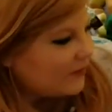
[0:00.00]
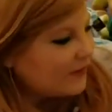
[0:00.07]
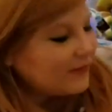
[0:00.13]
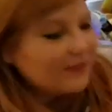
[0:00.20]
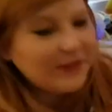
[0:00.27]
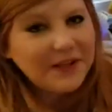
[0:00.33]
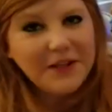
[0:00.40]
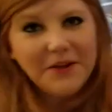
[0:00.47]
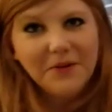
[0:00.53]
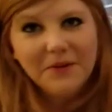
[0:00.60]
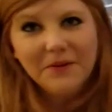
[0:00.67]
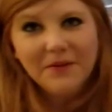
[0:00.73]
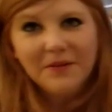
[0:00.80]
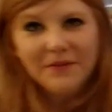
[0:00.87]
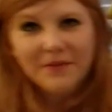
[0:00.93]
looks like you
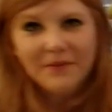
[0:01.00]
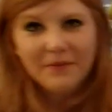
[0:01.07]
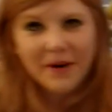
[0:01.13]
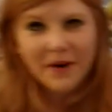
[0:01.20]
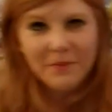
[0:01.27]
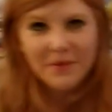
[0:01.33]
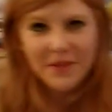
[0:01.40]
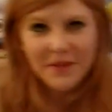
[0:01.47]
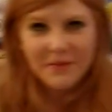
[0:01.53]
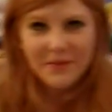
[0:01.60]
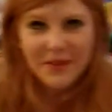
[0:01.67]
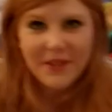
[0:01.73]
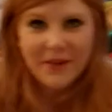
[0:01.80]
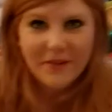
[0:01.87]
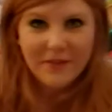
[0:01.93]
wrapped in a
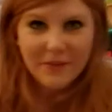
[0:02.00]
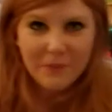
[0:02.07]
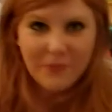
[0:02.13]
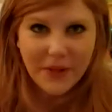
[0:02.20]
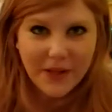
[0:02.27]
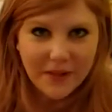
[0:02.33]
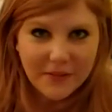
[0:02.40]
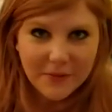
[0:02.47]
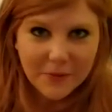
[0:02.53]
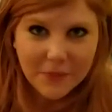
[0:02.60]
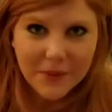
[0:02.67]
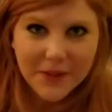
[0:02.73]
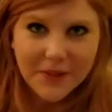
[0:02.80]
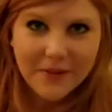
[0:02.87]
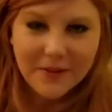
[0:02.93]
really awesome pink
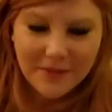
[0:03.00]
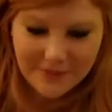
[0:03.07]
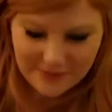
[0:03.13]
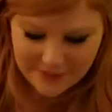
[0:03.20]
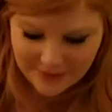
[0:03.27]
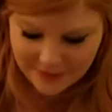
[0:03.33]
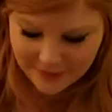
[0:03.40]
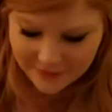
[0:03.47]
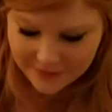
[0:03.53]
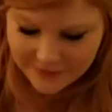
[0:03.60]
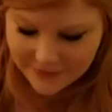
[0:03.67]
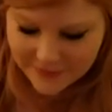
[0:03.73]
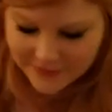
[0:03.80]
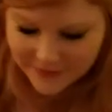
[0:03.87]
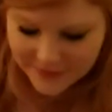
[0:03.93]
superhero stuff
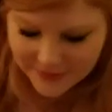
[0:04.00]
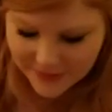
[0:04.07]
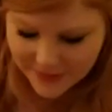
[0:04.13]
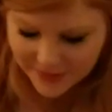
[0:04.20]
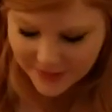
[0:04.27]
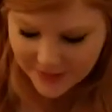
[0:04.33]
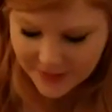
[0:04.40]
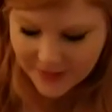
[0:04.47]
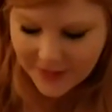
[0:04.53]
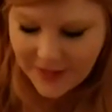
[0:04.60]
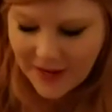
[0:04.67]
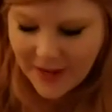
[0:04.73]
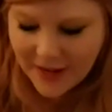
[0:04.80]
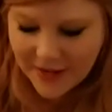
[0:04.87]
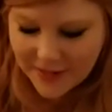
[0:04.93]

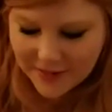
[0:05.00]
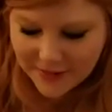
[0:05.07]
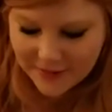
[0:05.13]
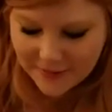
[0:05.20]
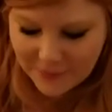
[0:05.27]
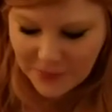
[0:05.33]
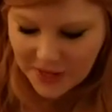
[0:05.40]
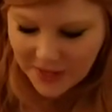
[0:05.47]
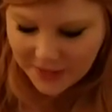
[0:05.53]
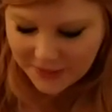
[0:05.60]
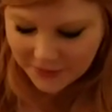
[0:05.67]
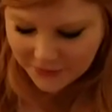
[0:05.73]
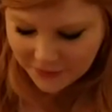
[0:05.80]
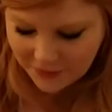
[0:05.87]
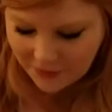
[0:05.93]
has
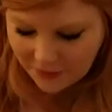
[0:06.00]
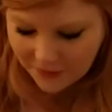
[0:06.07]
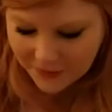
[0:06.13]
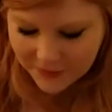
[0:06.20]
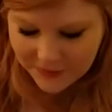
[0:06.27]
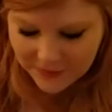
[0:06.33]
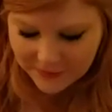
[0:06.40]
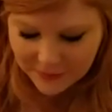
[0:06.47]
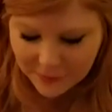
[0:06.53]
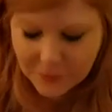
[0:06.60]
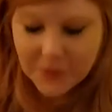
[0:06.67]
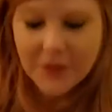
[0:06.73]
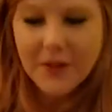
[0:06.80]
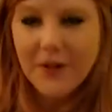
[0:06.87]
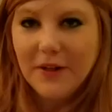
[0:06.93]
Batgirl, Harley,
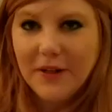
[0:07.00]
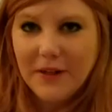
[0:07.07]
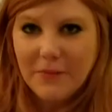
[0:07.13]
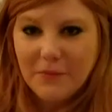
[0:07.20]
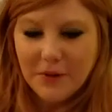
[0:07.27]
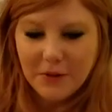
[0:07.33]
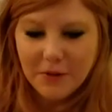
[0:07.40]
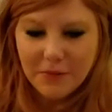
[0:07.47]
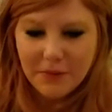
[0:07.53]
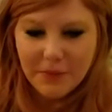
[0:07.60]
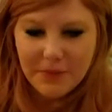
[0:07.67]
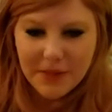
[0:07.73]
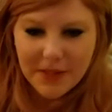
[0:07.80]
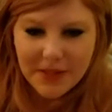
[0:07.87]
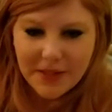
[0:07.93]
Supergirl, and Wonder
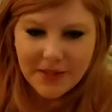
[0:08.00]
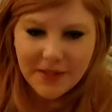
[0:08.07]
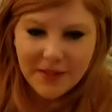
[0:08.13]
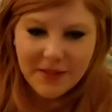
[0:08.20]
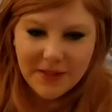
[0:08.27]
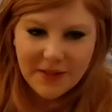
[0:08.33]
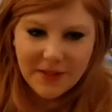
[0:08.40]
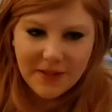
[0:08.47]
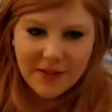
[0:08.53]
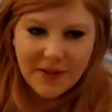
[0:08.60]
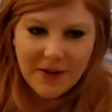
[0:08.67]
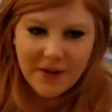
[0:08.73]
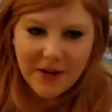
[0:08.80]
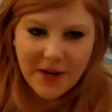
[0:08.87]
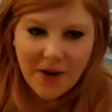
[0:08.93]
Woman
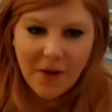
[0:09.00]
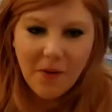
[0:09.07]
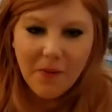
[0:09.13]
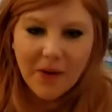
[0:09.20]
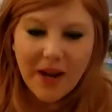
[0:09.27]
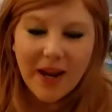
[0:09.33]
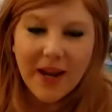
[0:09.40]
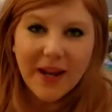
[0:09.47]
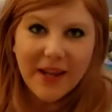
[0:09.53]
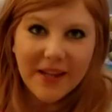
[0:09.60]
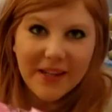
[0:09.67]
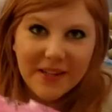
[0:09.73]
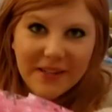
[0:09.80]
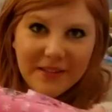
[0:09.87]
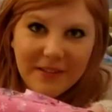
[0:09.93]
on it. Oh,
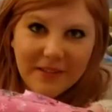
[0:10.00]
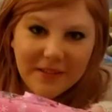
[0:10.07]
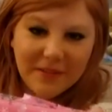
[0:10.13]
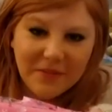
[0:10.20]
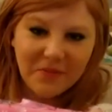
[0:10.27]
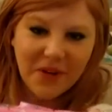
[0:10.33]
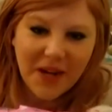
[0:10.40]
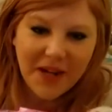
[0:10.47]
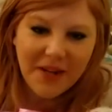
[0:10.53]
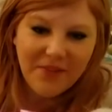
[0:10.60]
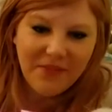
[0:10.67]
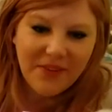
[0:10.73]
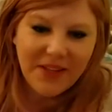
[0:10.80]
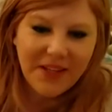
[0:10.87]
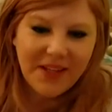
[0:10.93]
and
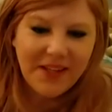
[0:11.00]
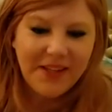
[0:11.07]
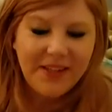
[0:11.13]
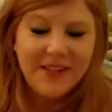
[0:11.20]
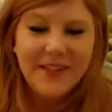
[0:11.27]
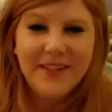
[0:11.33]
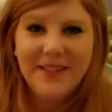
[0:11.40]
Ivy.